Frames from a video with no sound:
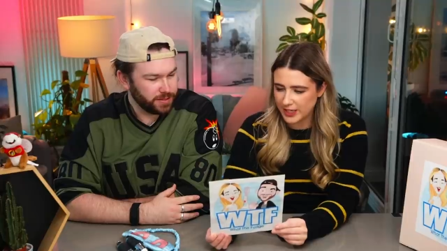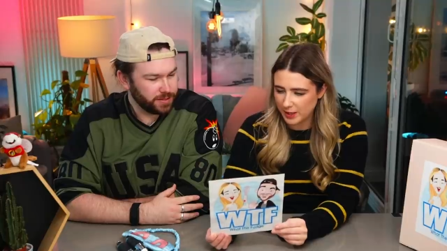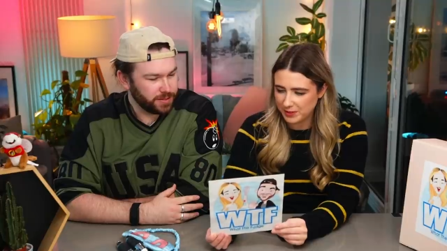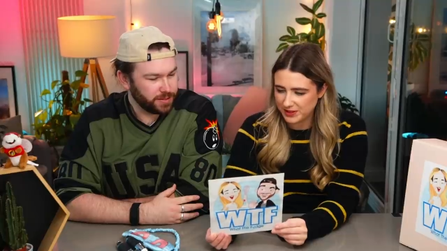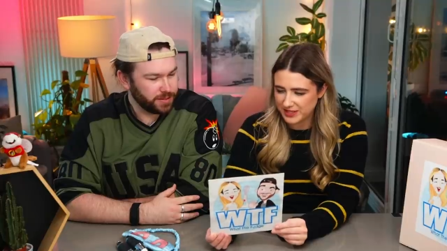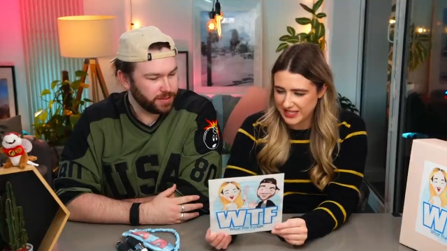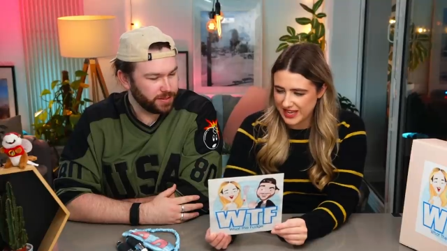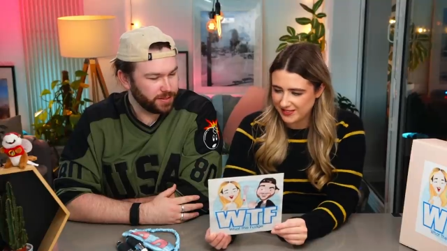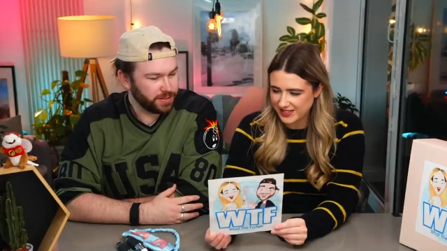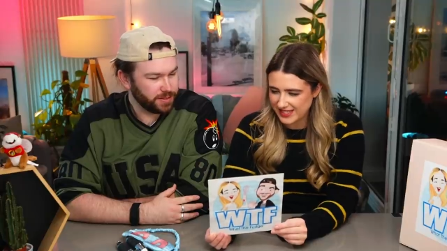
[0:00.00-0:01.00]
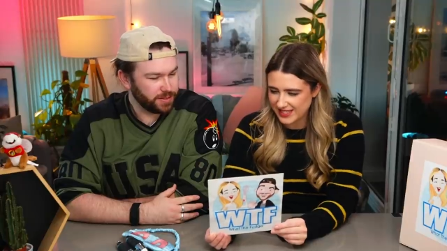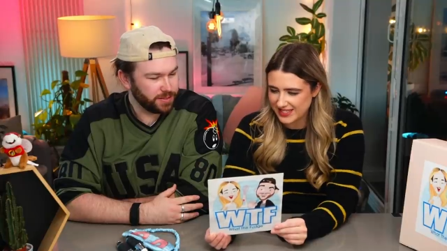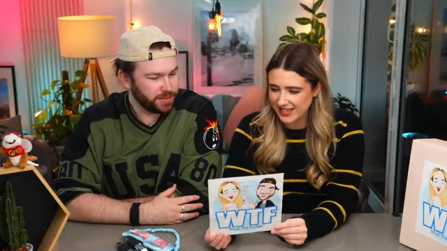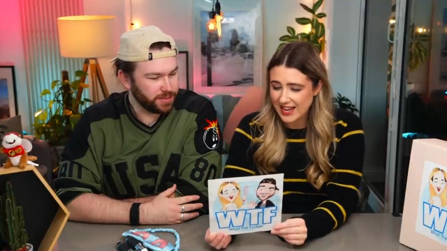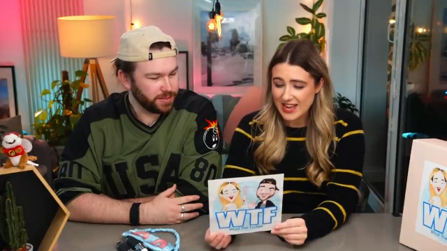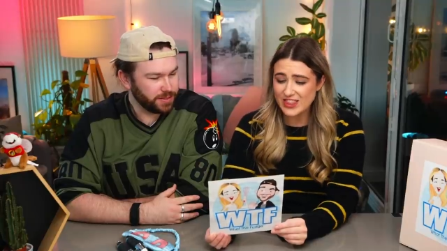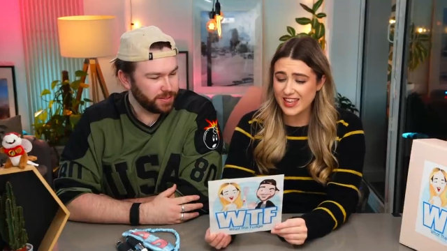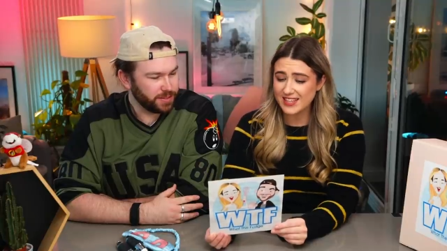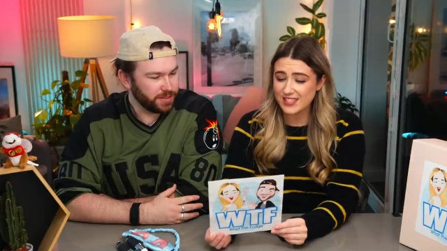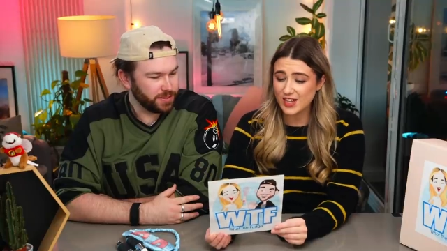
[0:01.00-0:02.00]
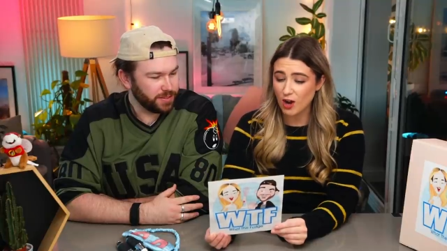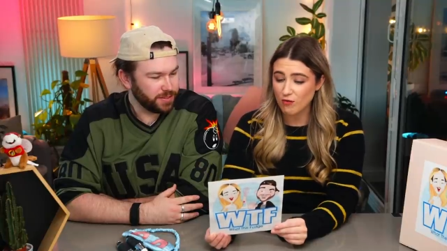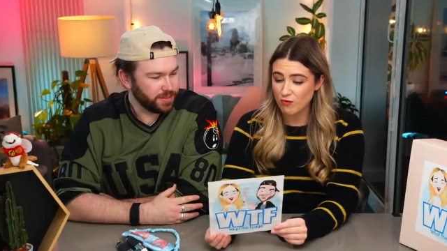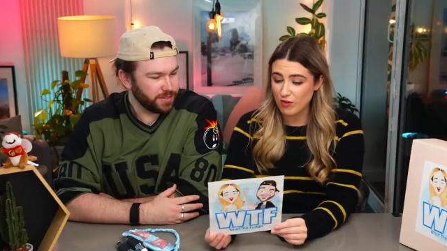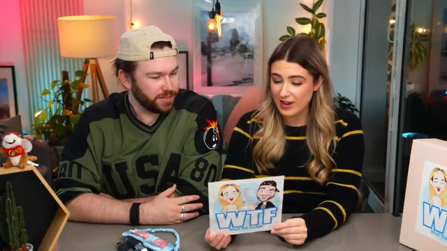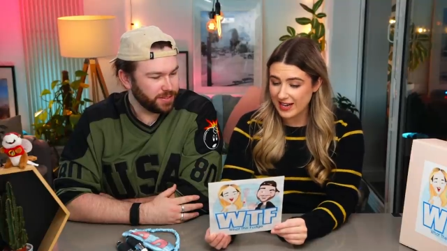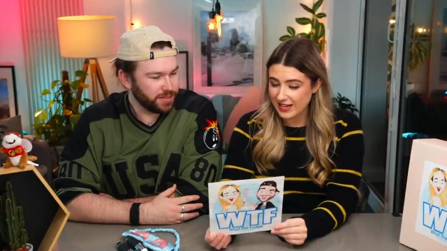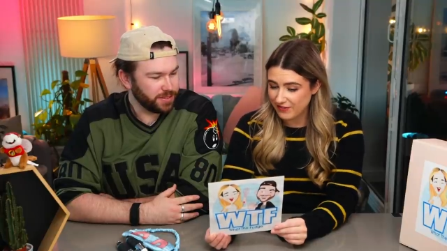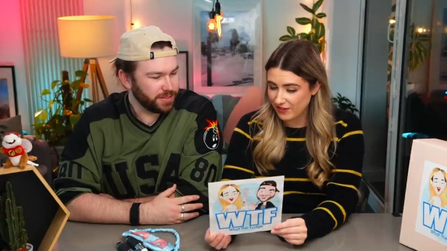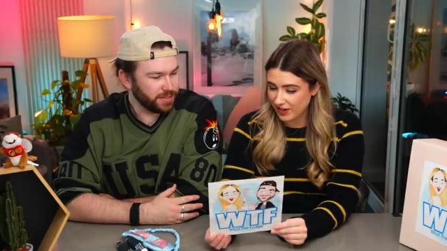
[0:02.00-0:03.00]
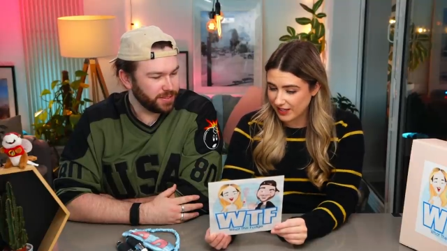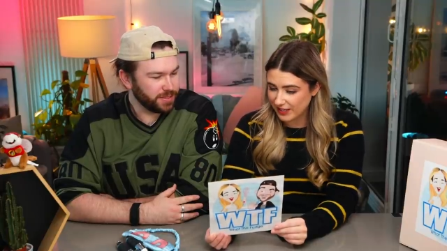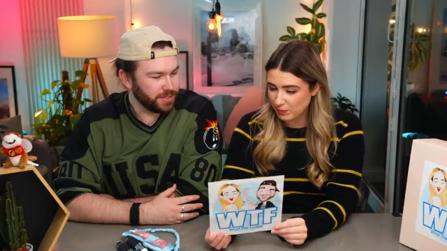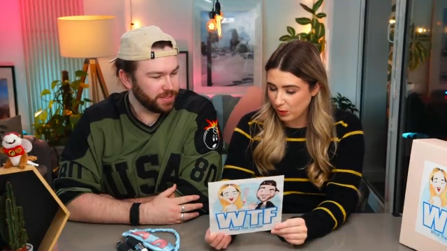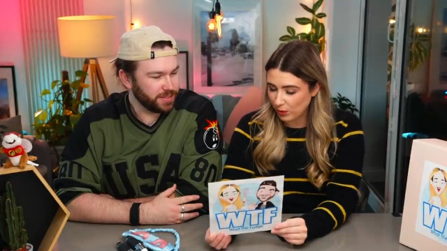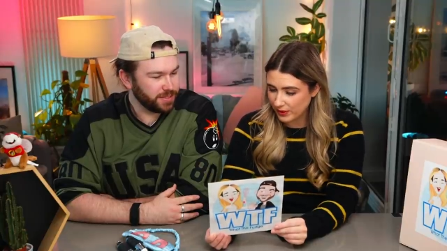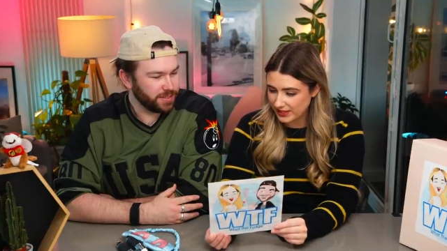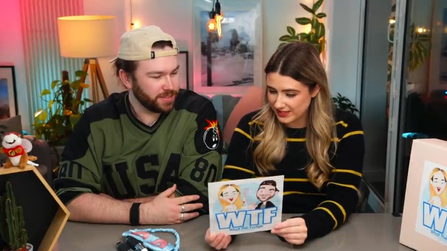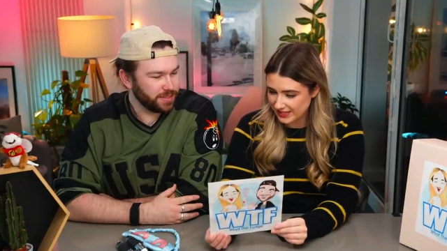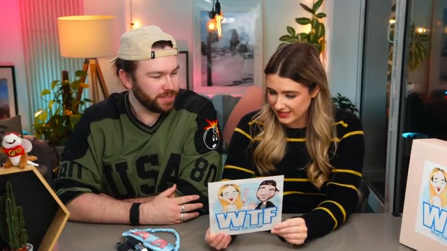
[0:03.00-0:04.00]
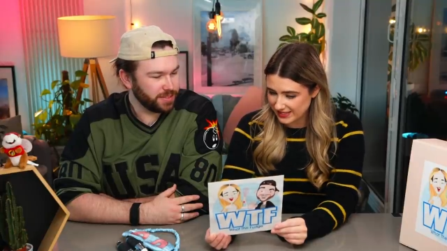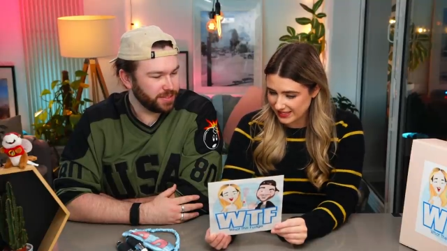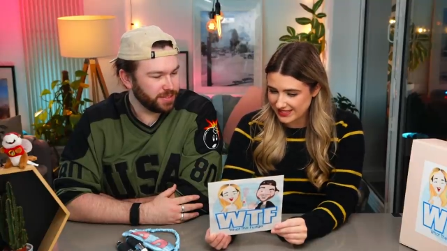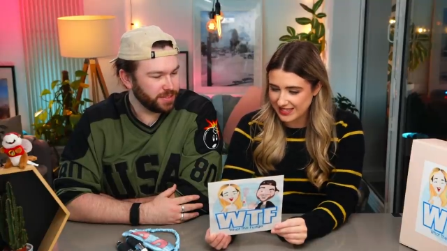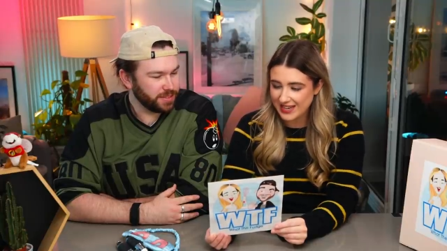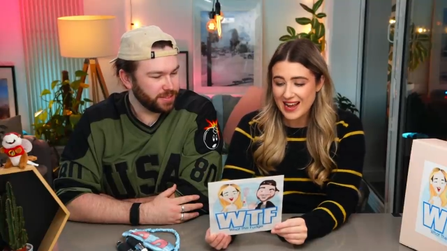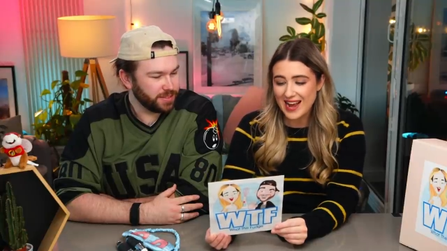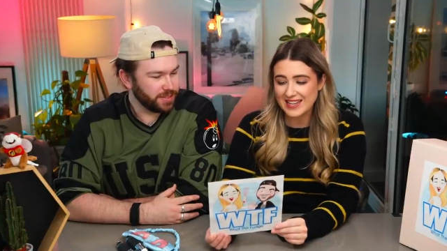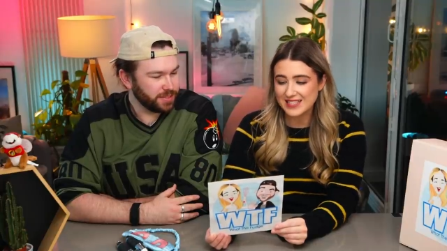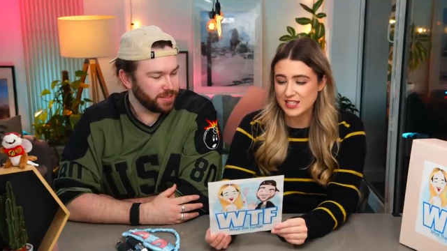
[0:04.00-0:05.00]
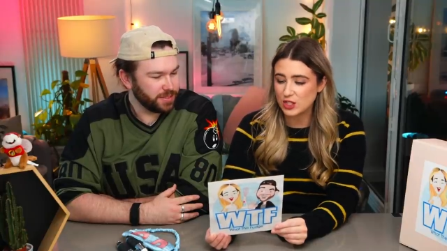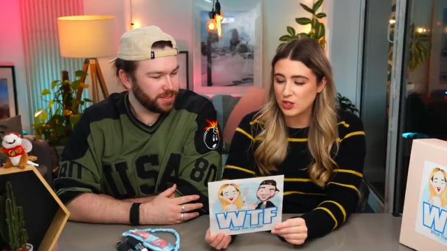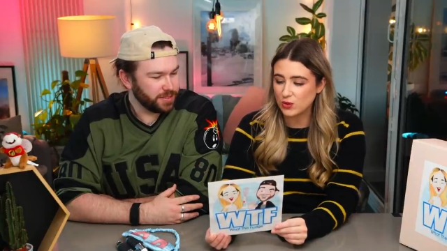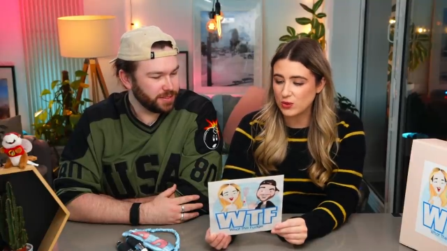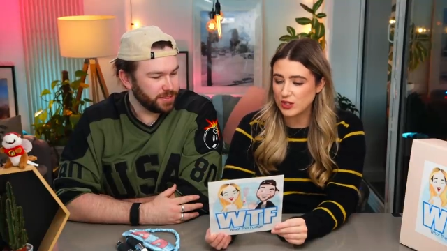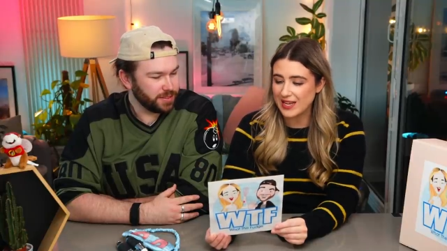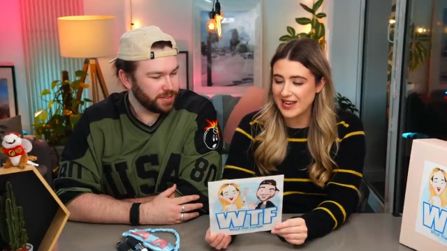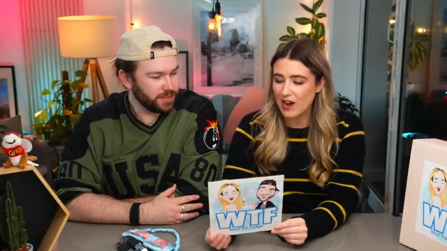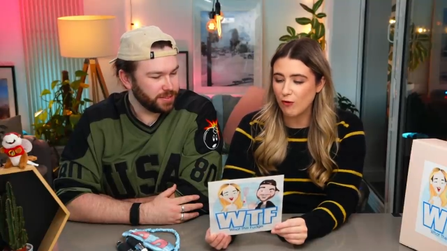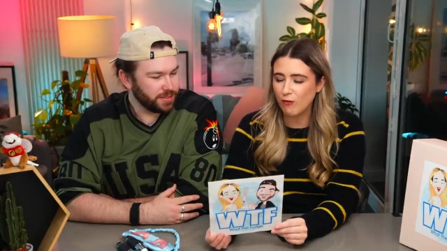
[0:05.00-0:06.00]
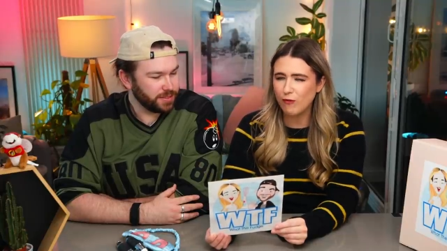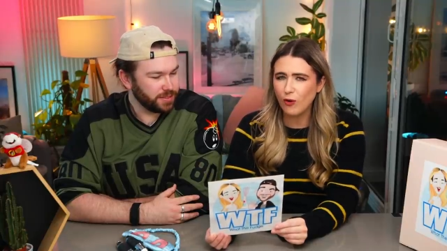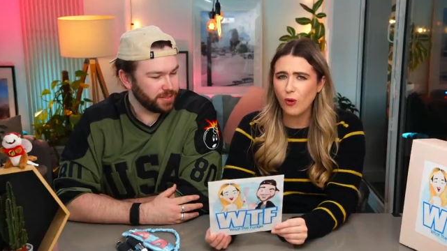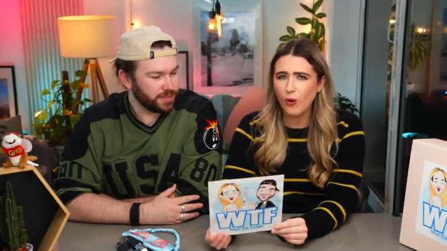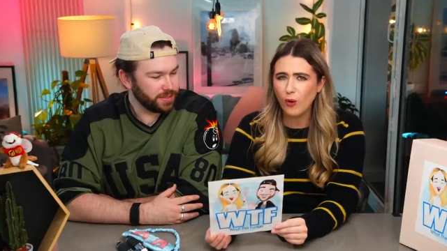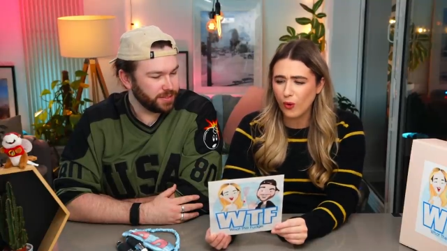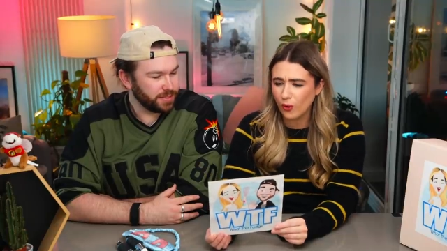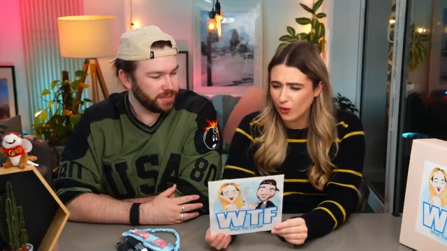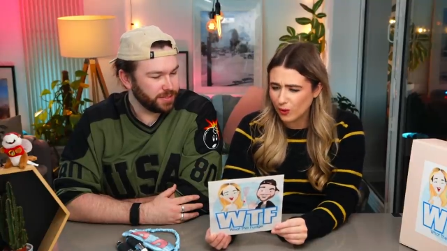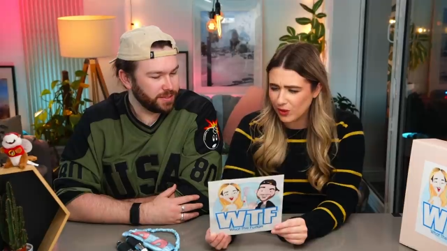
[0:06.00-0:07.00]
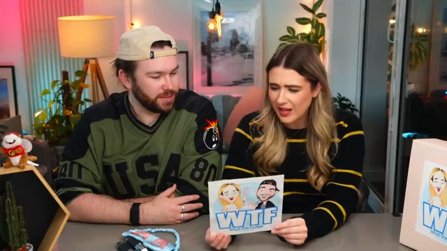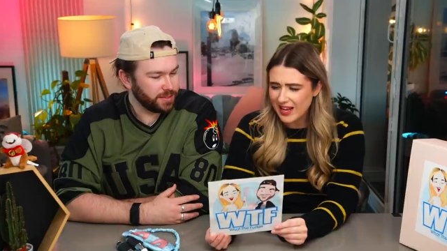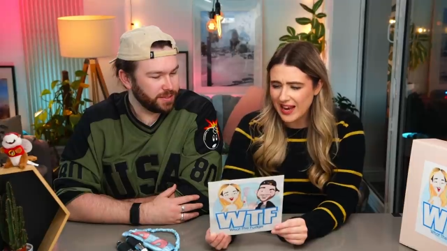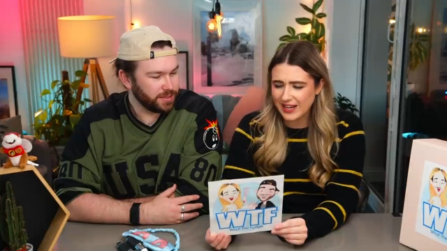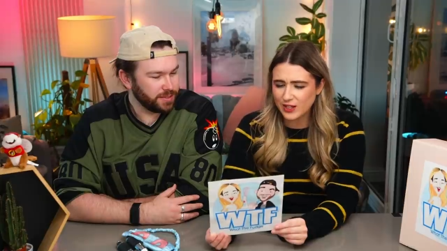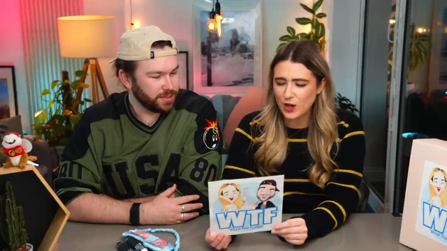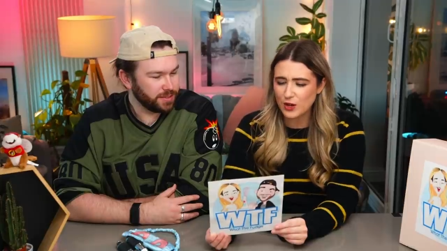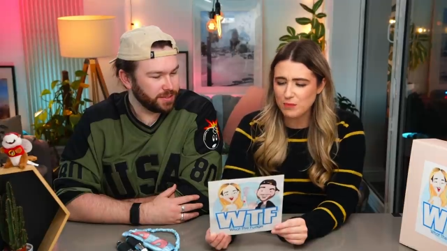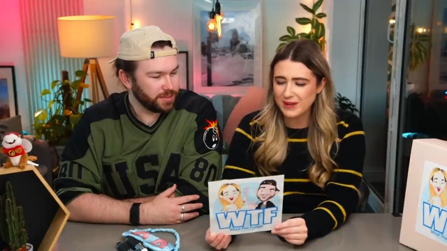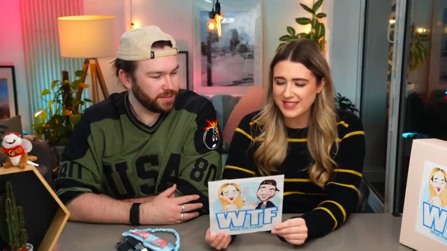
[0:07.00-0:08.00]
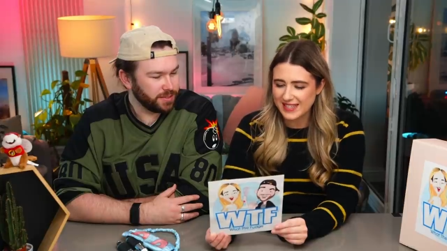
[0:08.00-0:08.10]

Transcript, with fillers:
Speaker 1: W T F season. Things are really finely poised this season as the scores are now four all, and it couldn't be